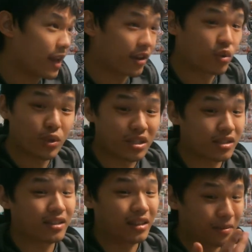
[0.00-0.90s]
And
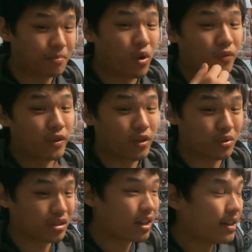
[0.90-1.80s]
coincidentally, both of those
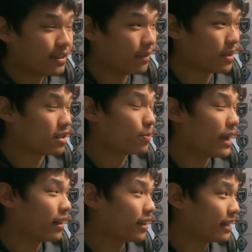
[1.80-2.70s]
teams that's
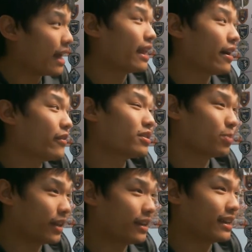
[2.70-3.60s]
battling that out is
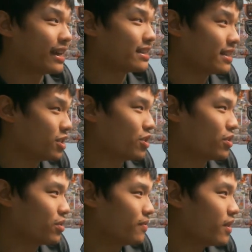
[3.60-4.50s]
playing against each
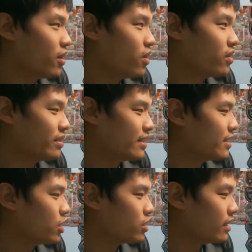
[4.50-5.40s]
other on
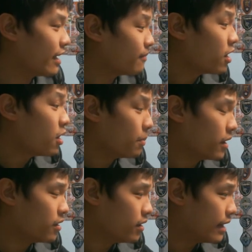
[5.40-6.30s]
decision day. But
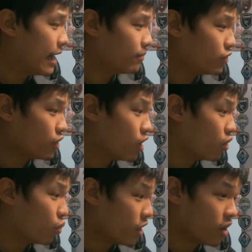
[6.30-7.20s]
other than that, you know,
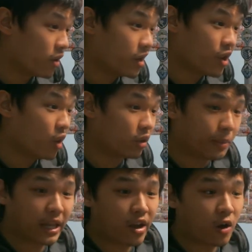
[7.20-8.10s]
we already know the
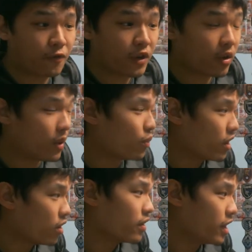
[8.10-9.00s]
playoff field, and we
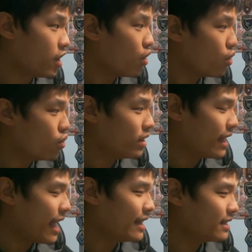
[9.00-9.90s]
already know who the
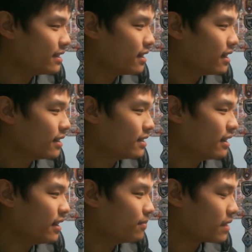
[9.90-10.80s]
eight
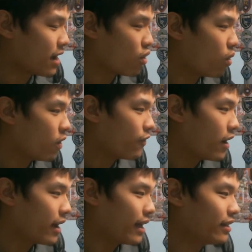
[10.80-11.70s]
team that
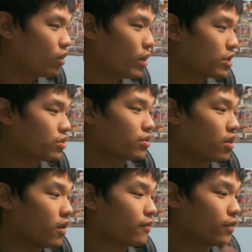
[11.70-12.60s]
qualify in the Western
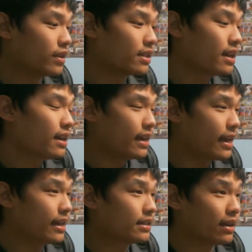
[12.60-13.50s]
Conference
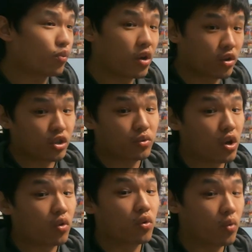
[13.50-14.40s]
is, and we also
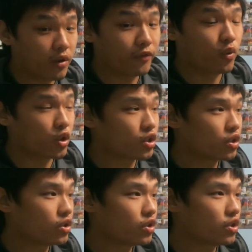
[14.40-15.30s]
know who,
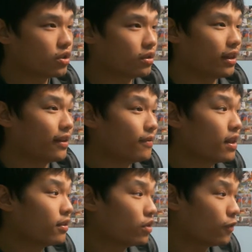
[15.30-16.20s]
unfortunately,
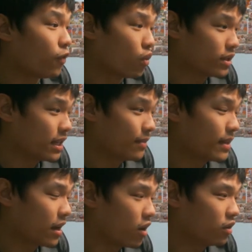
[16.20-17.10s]
the four team that
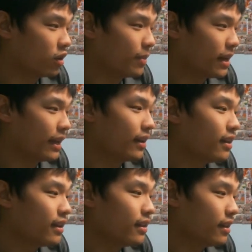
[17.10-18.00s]
got eliminated
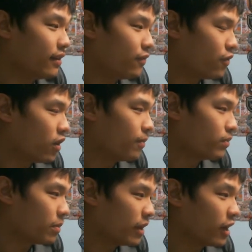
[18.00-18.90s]
from the
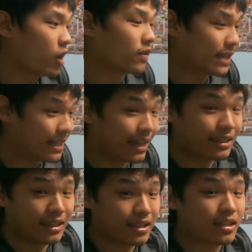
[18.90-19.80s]
playoffs, and that
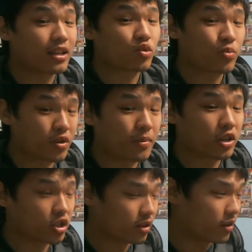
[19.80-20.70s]
this is pretty much
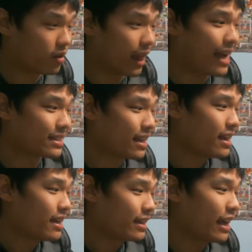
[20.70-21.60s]
their last
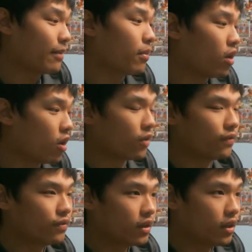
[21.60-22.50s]
game of
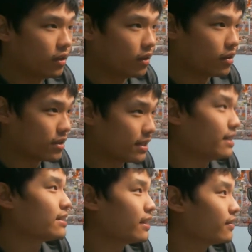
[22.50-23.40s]
their
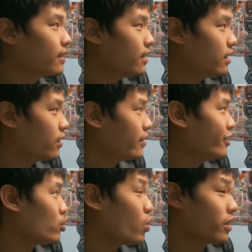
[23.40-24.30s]
season here in
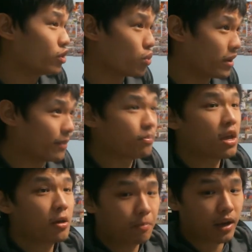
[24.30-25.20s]
2020.
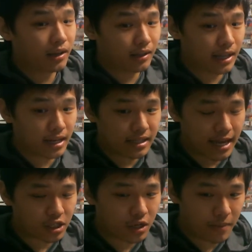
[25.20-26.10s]
But let us
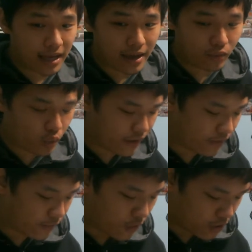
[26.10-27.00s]
actually begin with the
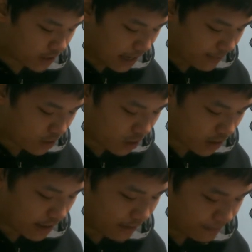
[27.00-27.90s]
first game,
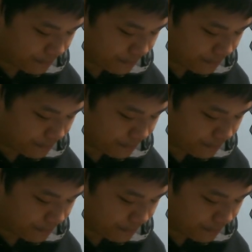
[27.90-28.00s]
talking